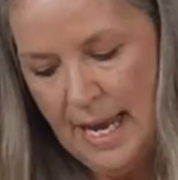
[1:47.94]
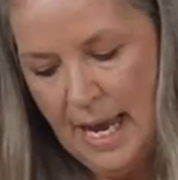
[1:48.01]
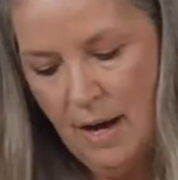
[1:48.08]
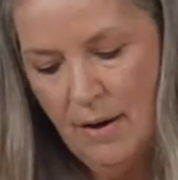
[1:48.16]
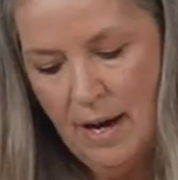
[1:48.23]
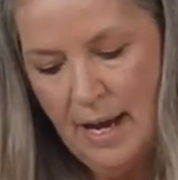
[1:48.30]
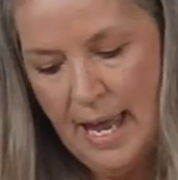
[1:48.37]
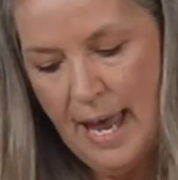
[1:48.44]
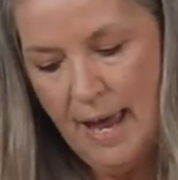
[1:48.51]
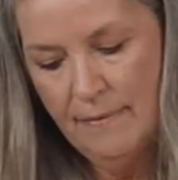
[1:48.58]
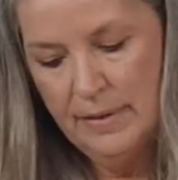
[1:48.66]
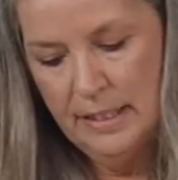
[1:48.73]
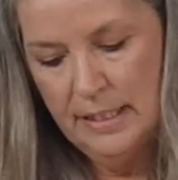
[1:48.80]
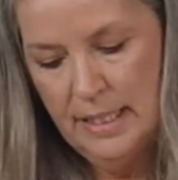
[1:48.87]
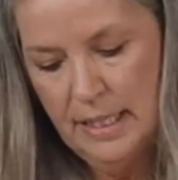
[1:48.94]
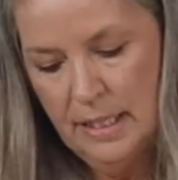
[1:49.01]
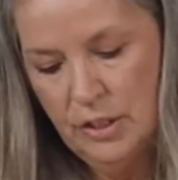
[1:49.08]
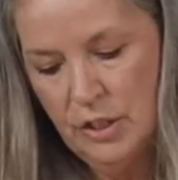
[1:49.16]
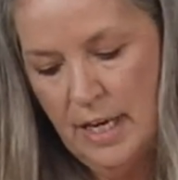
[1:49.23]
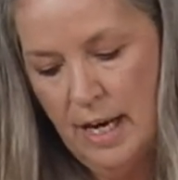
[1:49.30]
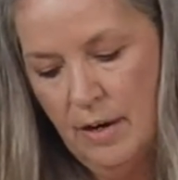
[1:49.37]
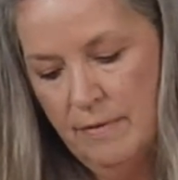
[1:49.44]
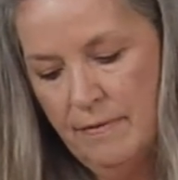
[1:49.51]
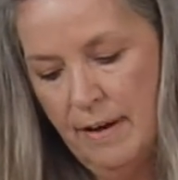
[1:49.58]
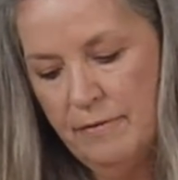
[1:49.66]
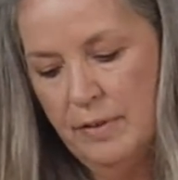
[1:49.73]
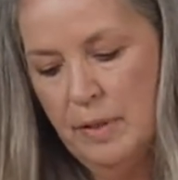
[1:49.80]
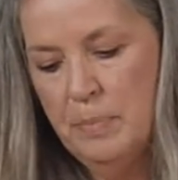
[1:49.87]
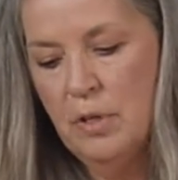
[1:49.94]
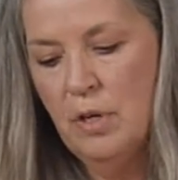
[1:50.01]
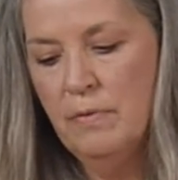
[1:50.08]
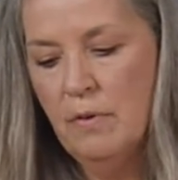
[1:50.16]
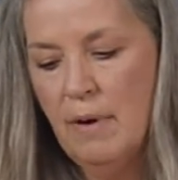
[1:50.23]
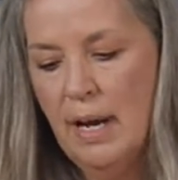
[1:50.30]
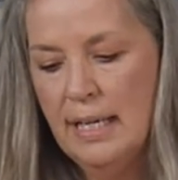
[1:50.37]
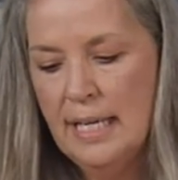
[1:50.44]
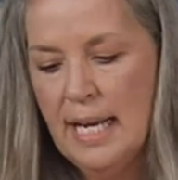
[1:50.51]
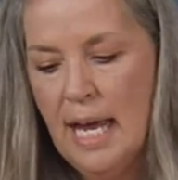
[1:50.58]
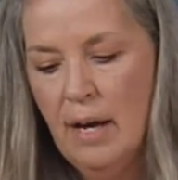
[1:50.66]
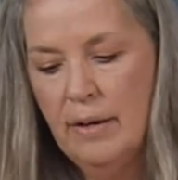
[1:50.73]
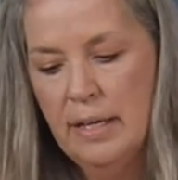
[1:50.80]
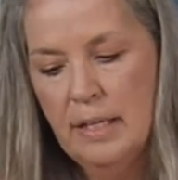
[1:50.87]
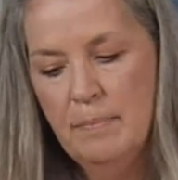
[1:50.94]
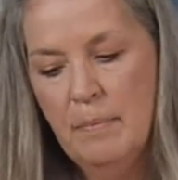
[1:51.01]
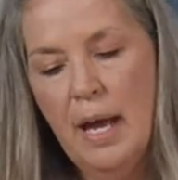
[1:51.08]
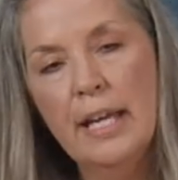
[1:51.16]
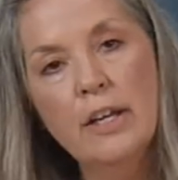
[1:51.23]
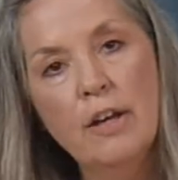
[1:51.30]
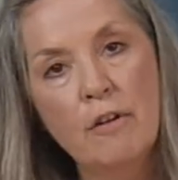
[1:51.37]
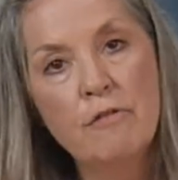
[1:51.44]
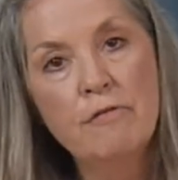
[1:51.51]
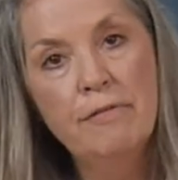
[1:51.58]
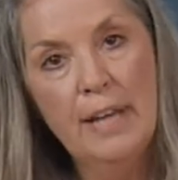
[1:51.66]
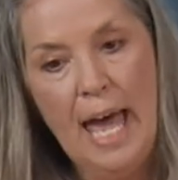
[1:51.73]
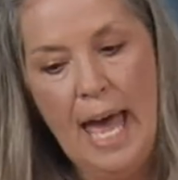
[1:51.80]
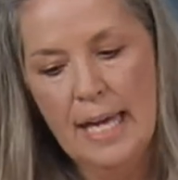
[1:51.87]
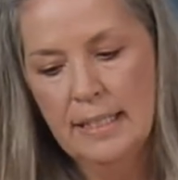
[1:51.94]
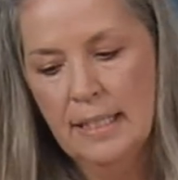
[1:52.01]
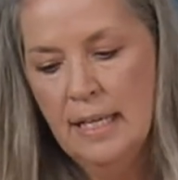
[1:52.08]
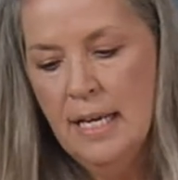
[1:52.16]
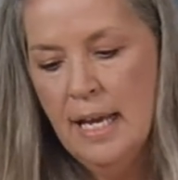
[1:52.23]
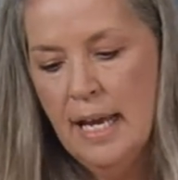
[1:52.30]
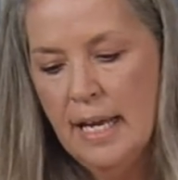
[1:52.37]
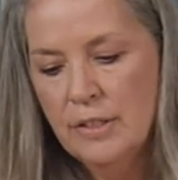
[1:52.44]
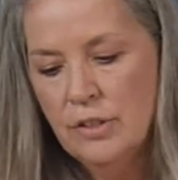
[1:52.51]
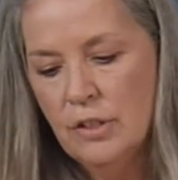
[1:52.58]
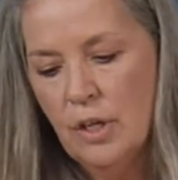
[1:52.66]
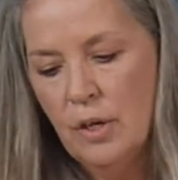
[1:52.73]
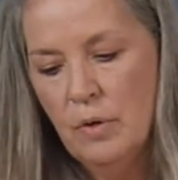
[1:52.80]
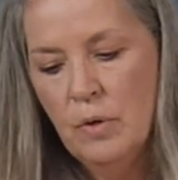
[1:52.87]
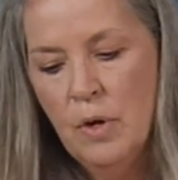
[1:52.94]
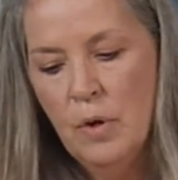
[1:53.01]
now I have a dish. Now if I flip it over right now, it might go flat. And so